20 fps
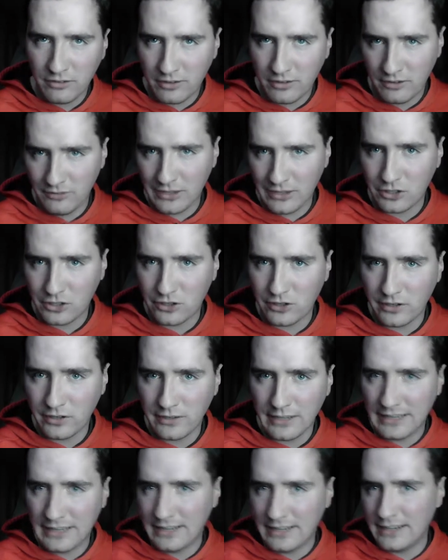to victory
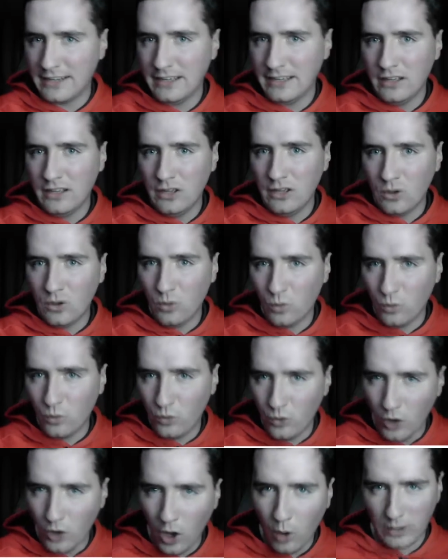lane.
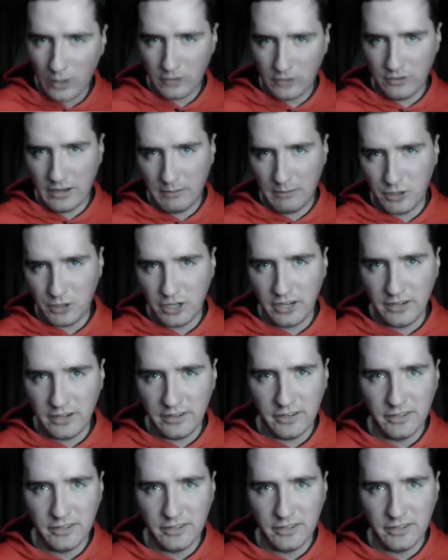No exception.